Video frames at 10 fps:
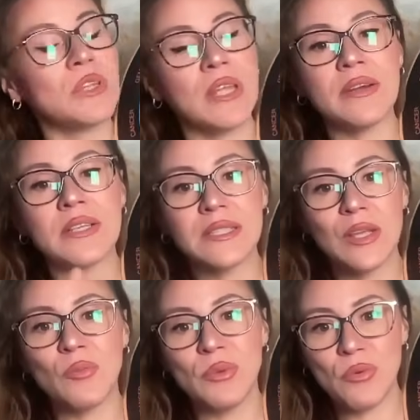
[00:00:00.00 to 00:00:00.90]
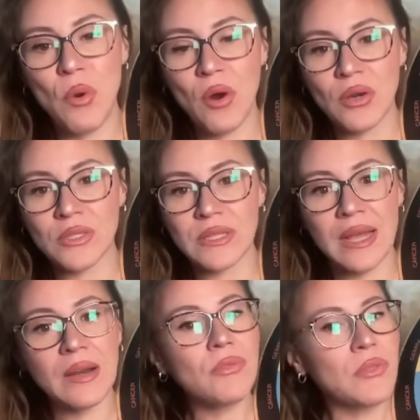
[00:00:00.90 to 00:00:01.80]
and Aries, there will be wars.
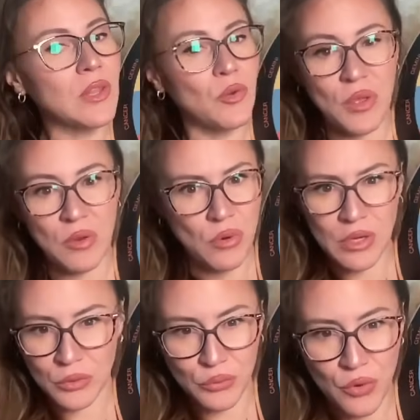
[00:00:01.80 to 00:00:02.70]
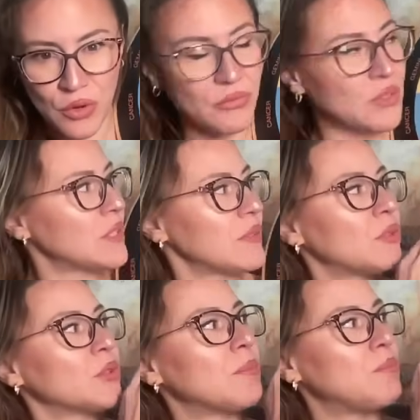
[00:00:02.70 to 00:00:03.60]
I don't think there will be a world war, first of
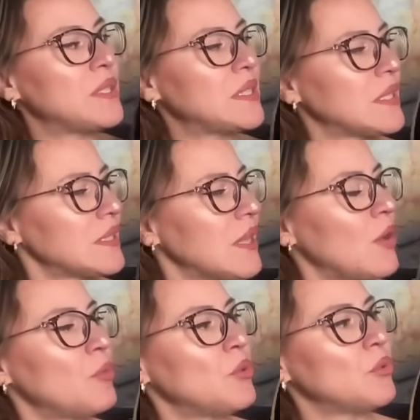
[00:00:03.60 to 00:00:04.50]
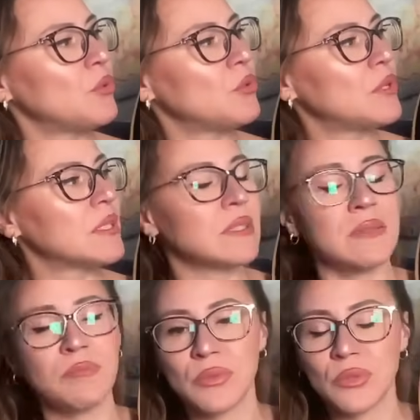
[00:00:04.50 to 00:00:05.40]
all. The BI-SEXTILE between Uranus
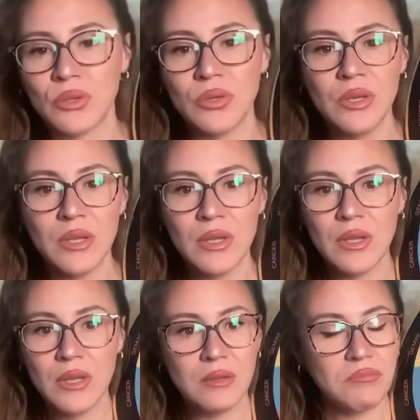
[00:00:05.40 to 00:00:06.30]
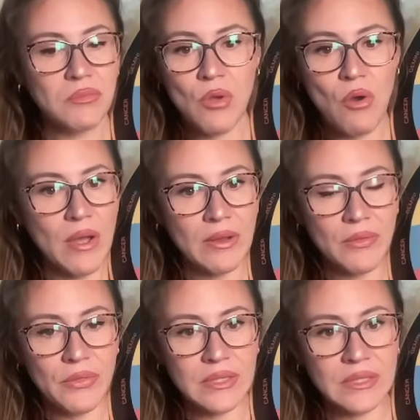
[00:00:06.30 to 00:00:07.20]
and Pluto, no, I
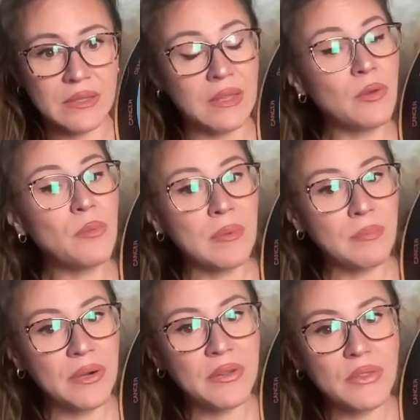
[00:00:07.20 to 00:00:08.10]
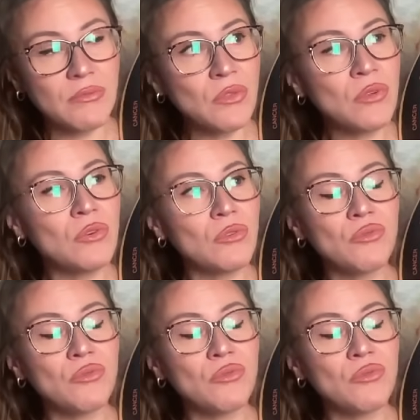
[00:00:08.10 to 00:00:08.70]
don't think so. There will be a birth of new